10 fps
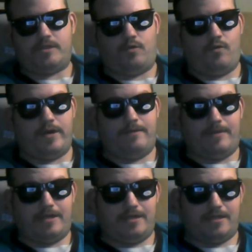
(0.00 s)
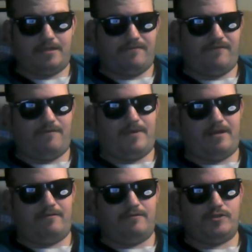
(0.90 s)
Twenty bucks for a
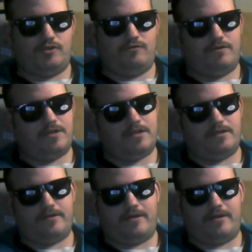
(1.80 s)
bottle of juice.